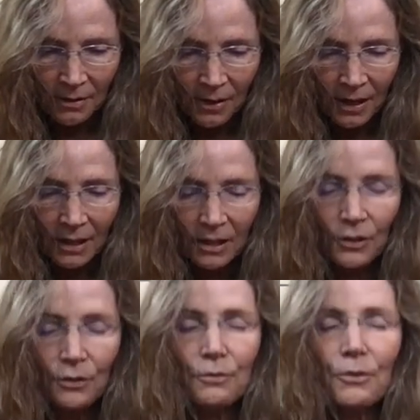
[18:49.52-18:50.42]
Thank
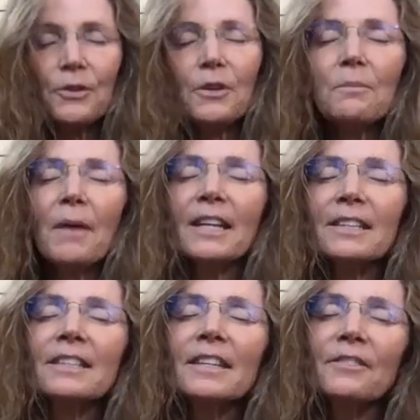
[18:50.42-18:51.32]
you for the
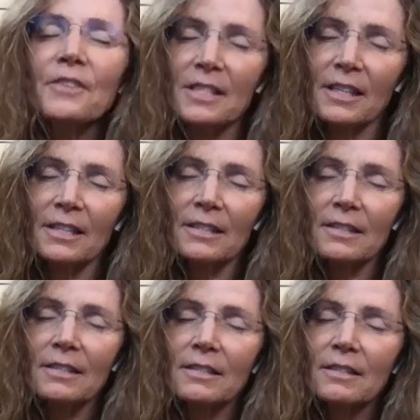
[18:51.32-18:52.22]

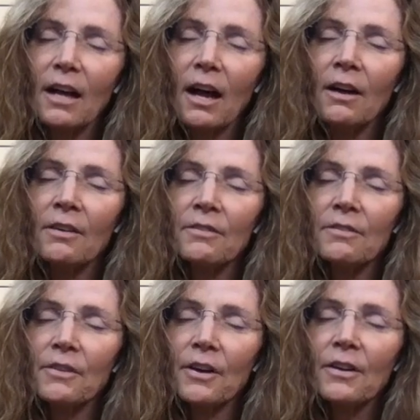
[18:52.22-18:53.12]
magnificence
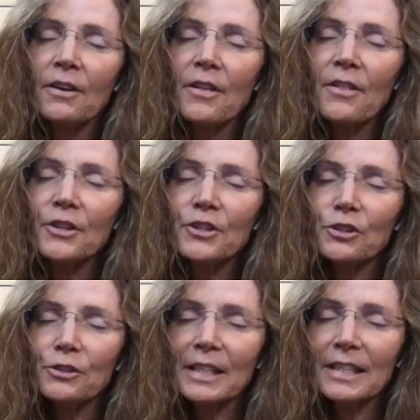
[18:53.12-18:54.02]
of the
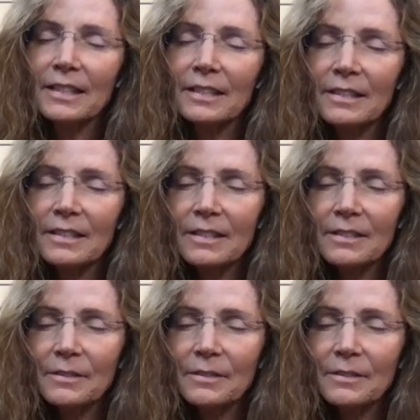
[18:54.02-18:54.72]
trees.